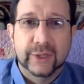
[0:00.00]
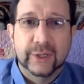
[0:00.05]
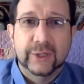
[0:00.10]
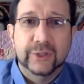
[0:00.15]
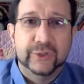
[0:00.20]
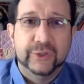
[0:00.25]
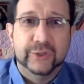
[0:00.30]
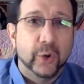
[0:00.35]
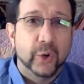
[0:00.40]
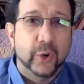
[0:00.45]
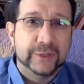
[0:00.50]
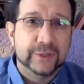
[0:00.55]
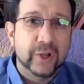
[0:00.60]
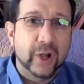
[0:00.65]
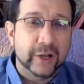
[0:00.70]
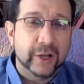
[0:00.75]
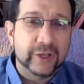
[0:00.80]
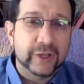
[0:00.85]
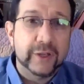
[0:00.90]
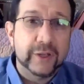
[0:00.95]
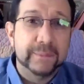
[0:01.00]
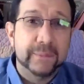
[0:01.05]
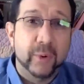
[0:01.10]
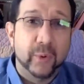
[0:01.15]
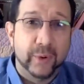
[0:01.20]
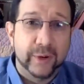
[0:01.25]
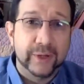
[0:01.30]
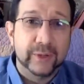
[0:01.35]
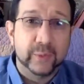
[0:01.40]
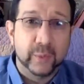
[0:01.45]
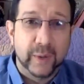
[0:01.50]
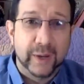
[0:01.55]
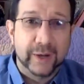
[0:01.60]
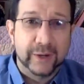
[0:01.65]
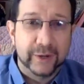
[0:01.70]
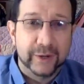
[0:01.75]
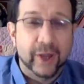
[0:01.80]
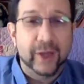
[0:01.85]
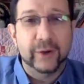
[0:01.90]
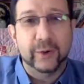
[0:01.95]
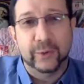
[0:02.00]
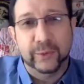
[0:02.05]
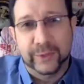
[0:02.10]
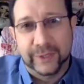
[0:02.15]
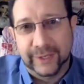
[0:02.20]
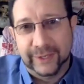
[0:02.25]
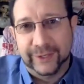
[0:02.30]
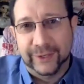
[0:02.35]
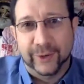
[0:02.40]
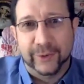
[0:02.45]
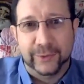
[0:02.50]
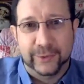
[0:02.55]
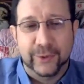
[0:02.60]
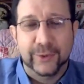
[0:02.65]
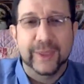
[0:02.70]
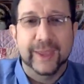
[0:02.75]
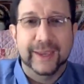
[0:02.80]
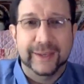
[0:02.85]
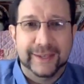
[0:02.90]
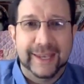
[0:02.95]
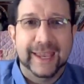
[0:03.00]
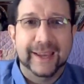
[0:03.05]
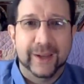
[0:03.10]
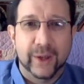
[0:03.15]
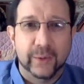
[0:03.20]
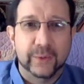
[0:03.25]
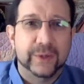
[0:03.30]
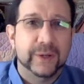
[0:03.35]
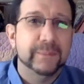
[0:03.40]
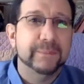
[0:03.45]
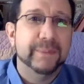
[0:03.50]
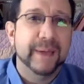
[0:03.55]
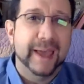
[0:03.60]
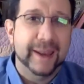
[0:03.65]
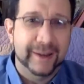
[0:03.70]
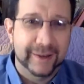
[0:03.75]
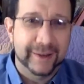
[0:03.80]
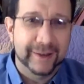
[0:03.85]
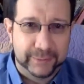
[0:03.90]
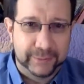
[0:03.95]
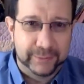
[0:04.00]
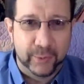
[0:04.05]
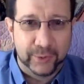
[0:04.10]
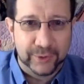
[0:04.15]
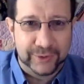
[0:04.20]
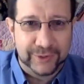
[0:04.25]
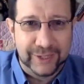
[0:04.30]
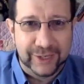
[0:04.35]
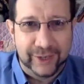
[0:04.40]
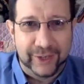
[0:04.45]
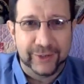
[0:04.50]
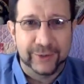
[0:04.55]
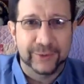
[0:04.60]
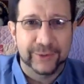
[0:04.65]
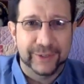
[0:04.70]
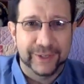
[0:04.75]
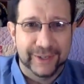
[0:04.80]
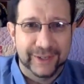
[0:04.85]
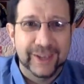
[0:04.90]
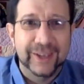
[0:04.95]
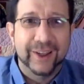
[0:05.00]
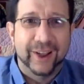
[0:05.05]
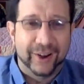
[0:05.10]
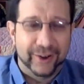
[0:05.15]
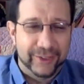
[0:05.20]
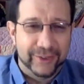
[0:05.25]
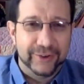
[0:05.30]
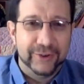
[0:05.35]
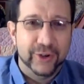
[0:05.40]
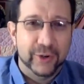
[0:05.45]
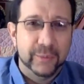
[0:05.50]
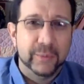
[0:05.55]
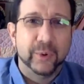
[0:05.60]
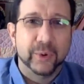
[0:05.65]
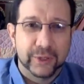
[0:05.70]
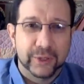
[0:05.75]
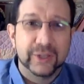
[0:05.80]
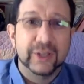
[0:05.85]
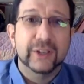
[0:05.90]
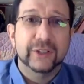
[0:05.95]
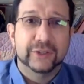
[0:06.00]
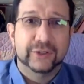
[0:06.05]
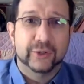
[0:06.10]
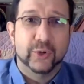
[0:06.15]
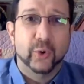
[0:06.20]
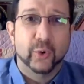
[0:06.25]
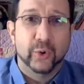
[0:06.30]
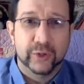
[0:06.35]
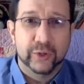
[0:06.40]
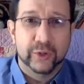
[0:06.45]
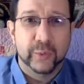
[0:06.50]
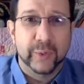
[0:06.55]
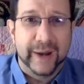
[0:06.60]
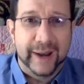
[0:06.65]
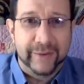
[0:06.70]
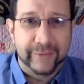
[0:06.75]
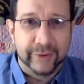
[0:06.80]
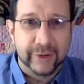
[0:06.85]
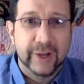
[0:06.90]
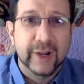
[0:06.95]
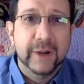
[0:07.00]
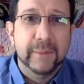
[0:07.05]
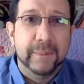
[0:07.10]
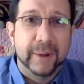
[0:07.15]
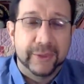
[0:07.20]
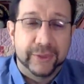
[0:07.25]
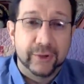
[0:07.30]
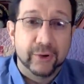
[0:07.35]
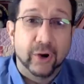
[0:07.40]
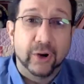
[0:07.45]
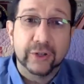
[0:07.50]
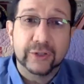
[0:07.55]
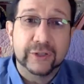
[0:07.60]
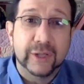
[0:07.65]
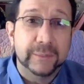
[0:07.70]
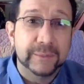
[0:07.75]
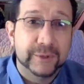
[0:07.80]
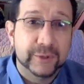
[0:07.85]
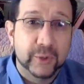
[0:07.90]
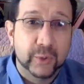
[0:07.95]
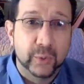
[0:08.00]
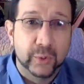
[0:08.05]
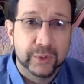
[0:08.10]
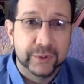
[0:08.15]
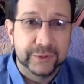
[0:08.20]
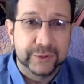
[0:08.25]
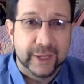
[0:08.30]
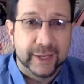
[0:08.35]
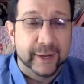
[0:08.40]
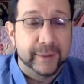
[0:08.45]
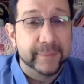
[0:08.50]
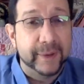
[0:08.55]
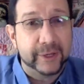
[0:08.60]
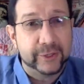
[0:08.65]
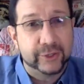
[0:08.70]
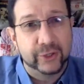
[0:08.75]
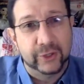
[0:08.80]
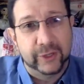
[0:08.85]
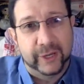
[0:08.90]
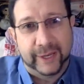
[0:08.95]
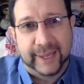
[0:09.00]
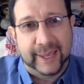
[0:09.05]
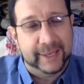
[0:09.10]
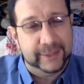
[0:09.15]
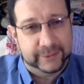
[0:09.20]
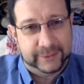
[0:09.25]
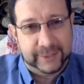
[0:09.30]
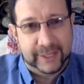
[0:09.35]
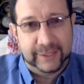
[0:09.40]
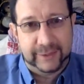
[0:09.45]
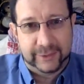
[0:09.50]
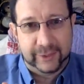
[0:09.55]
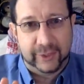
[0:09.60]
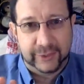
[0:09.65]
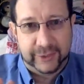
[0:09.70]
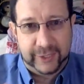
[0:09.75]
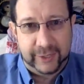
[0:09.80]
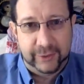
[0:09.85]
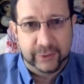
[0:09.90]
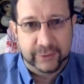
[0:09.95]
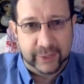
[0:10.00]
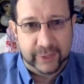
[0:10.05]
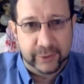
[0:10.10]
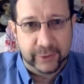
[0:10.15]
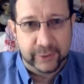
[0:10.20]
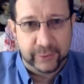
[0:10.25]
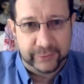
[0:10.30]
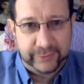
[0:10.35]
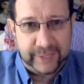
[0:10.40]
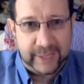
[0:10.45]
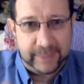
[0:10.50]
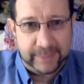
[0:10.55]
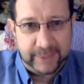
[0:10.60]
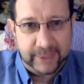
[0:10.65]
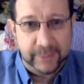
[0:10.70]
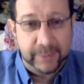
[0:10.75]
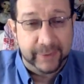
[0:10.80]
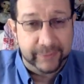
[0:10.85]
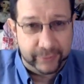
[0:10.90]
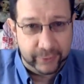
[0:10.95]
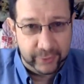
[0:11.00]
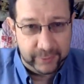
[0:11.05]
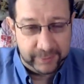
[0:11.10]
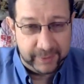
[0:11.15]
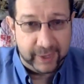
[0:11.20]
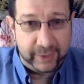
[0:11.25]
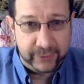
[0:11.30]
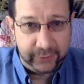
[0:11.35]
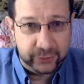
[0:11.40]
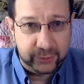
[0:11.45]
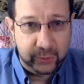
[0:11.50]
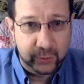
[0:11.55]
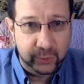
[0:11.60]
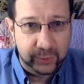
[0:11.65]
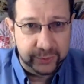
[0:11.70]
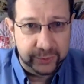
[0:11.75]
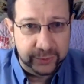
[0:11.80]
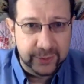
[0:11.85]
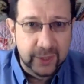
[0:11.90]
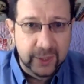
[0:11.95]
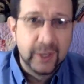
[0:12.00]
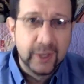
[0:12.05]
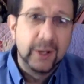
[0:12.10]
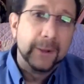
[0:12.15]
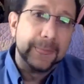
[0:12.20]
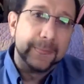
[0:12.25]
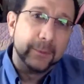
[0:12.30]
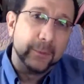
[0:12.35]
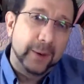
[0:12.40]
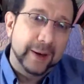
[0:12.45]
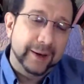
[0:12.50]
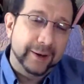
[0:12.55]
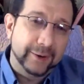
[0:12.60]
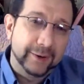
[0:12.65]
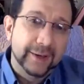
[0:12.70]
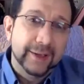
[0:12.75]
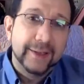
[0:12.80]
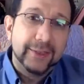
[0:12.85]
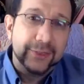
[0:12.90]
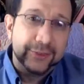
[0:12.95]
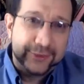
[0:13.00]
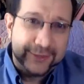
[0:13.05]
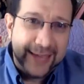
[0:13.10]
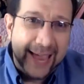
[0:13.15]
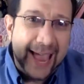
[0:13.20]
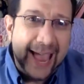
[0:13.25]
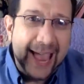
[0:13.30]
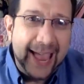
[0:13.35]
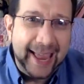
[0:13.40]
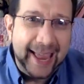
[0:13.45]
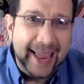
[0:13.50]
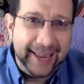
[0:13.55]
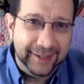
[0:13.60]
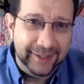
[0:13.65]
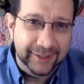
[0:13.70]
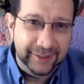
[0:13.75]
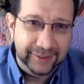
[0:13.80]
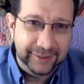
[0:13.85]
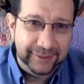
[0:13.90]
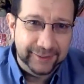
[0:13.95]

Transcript: So it's got to the point where not only, do they take out competitive sports, not only are there no more scores or whatever, but there are some schools, and I'm not sure, I can't say this in Ontario because I don't know if it's happened here, but I've heard about other schools where tag